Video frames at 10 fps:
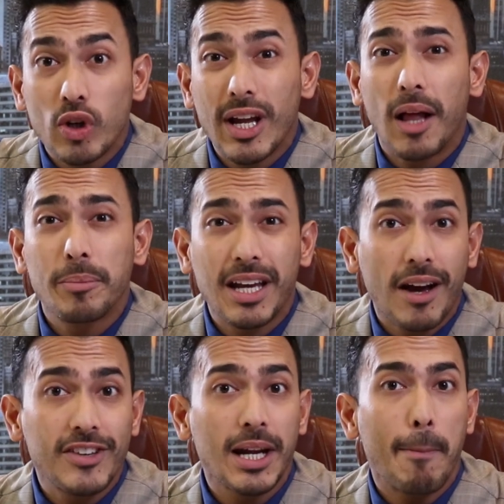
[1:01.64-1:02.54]
today I'll be
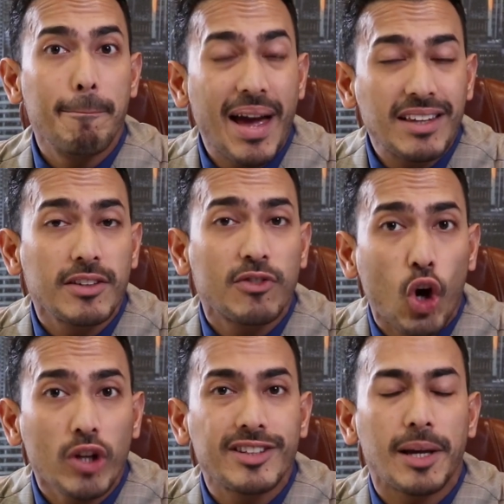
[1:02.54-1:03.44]
covering a massive
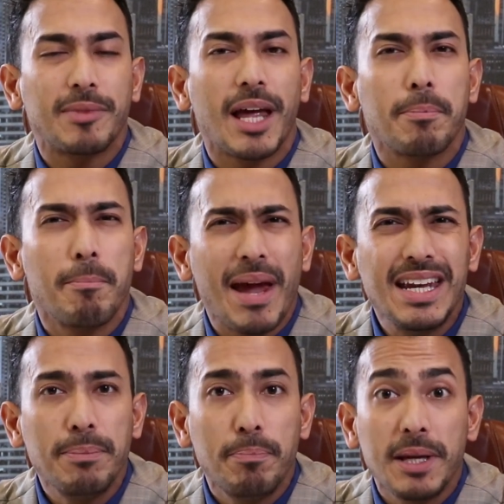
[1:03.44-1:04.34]
concept that
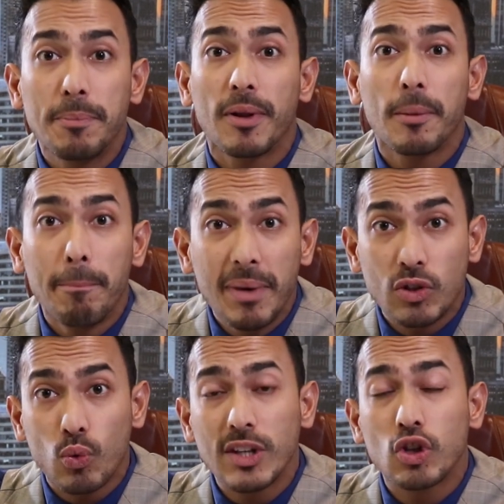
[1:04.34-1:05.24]
many people
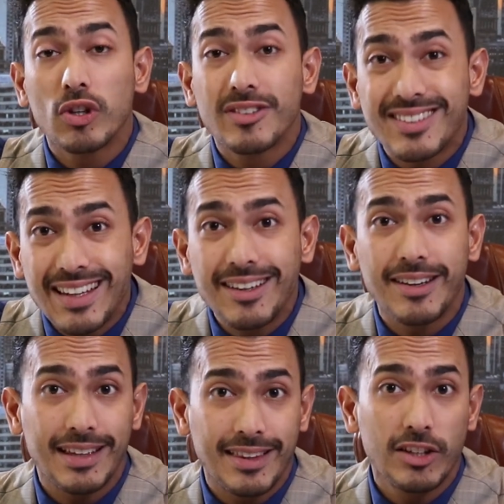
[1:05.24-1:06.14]
miss when
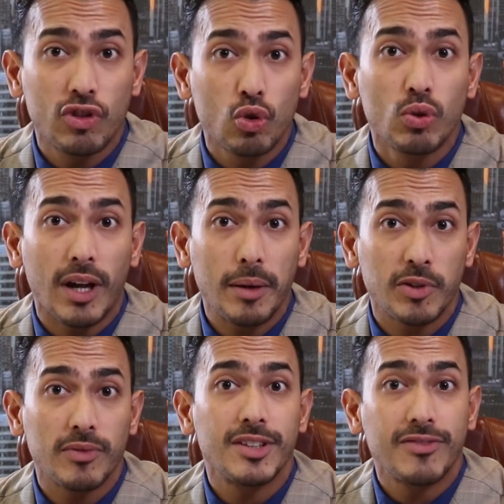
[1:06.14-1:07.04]
considering these two
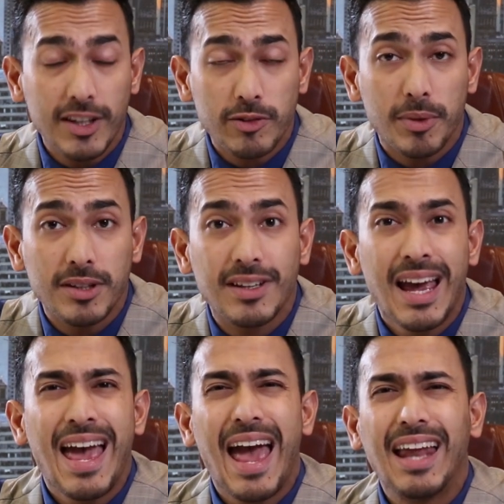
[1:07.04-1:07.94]
types of investments,
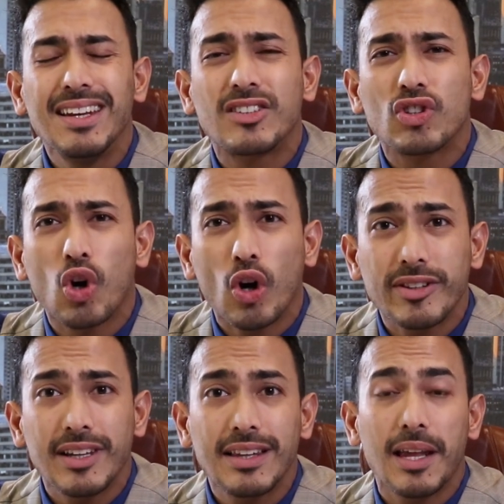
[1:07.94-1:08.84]
and it's
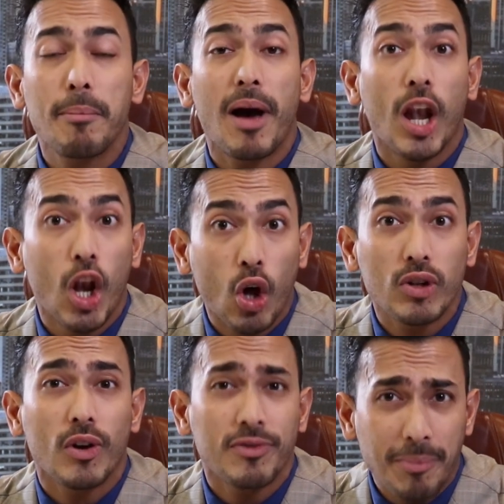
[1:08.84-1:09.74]
costing them a
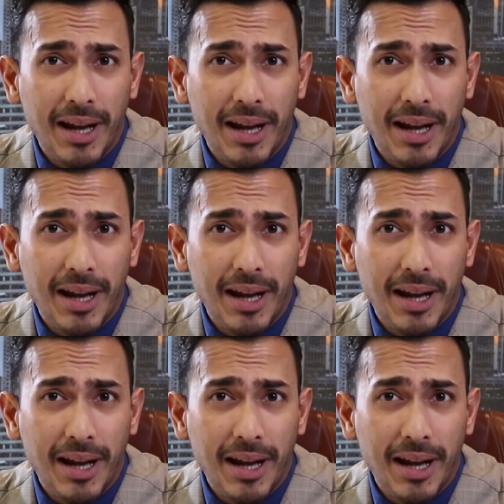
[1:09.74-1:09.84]
lot of